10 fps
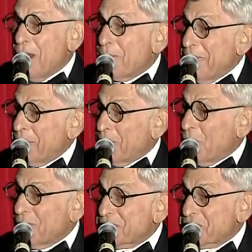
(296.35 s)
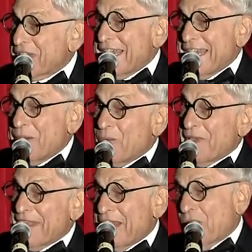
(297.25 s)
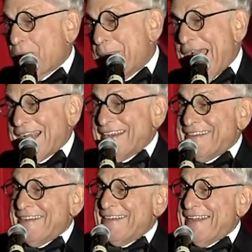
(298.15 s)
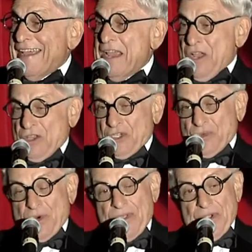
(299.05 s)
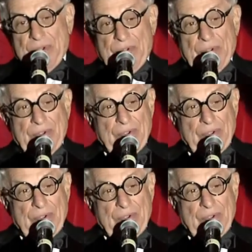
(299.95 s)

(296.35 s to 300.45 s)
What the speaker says: people will say when they look back at today, those were the good